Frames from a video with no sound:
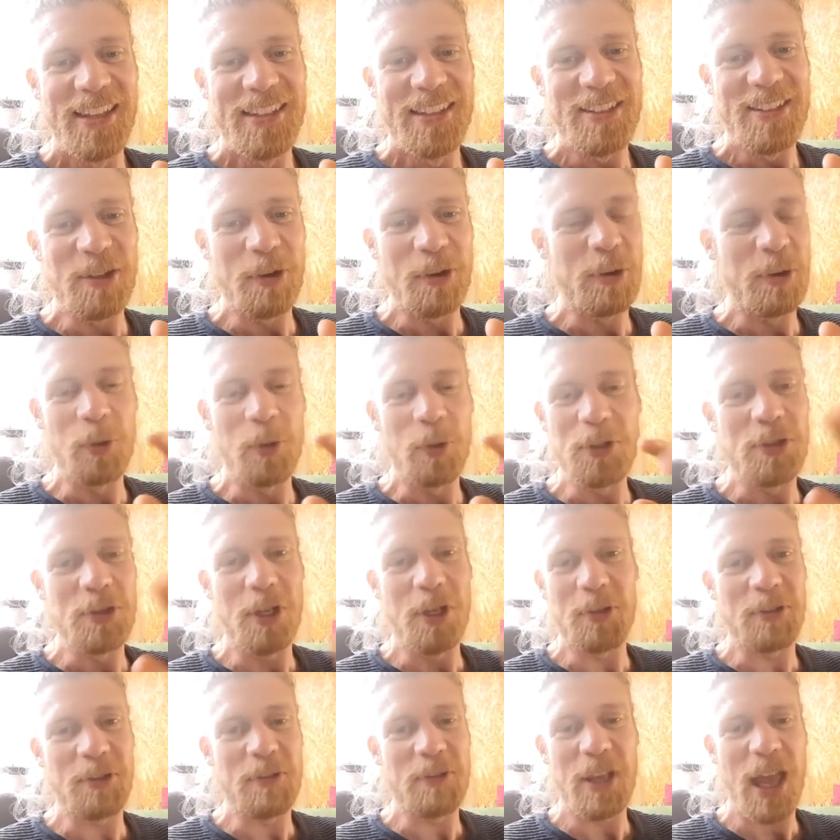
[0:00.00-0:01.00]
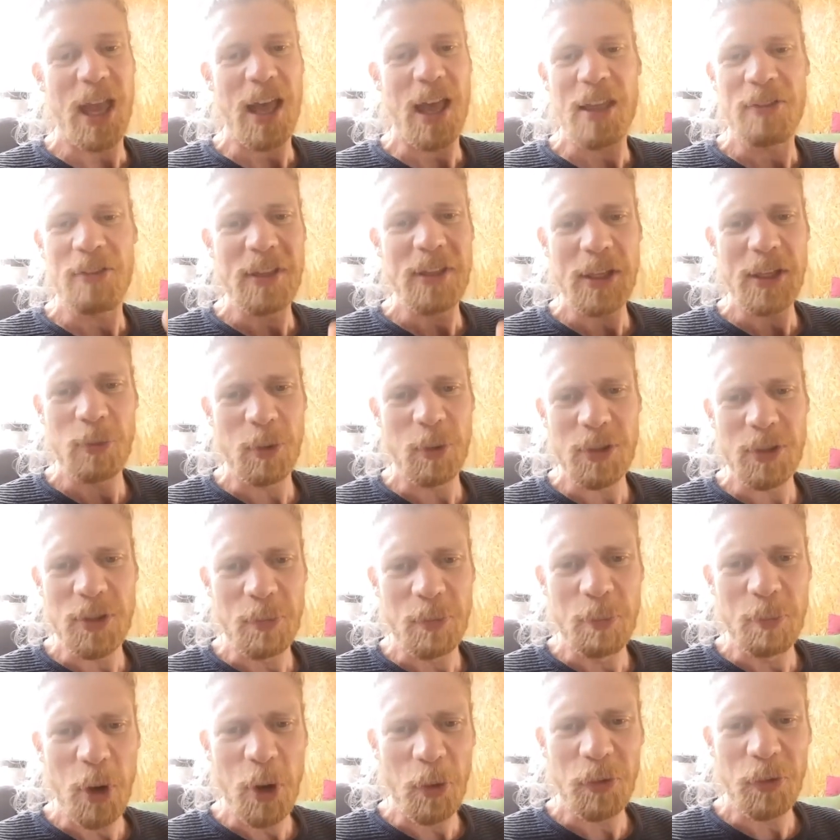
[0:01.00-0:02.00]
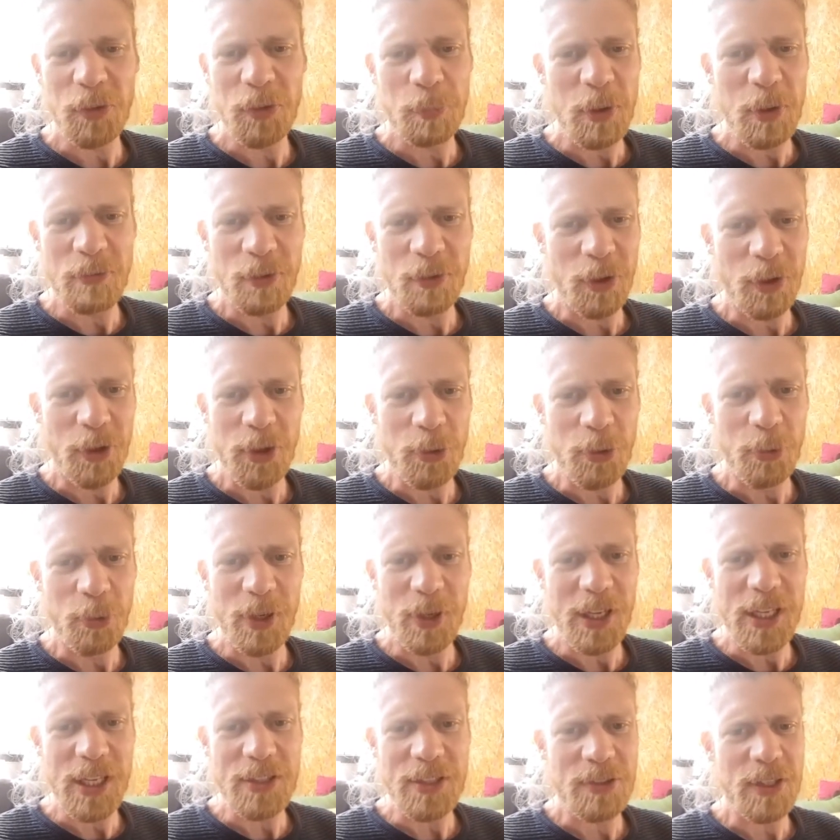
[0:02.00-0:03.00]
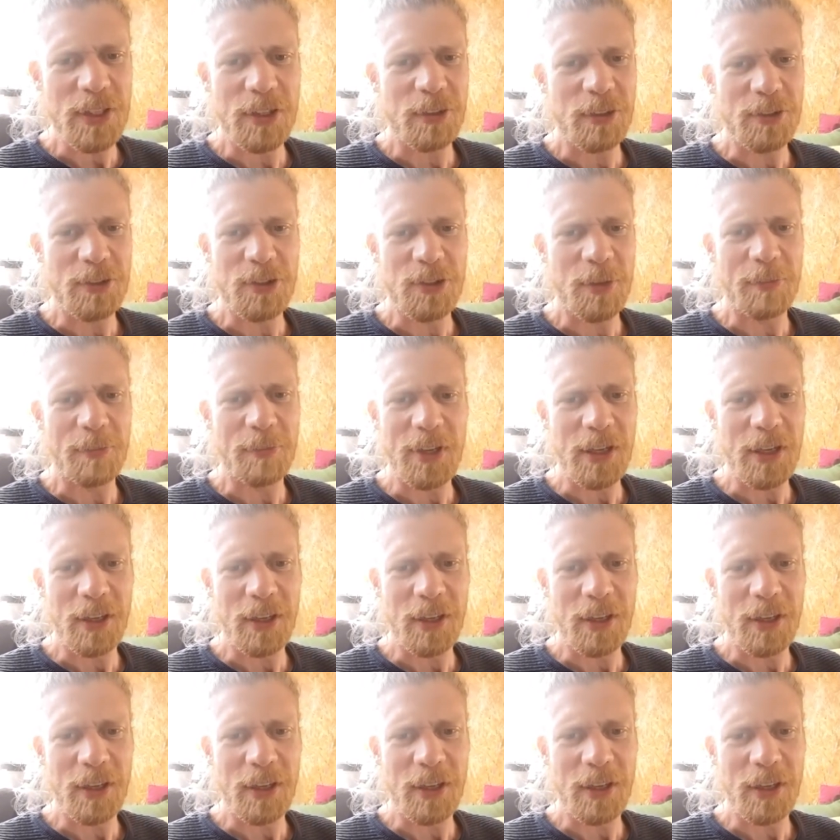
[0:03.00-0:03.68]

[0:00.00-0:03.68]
So it was not, I think it was a month before you released it or something.